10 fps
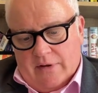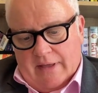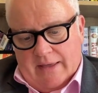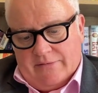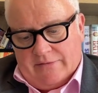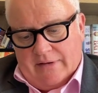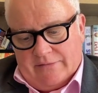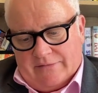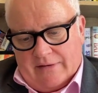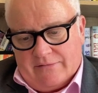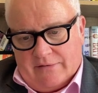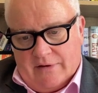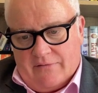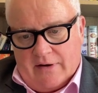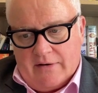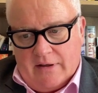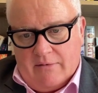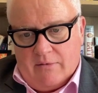is, is sensitive and it,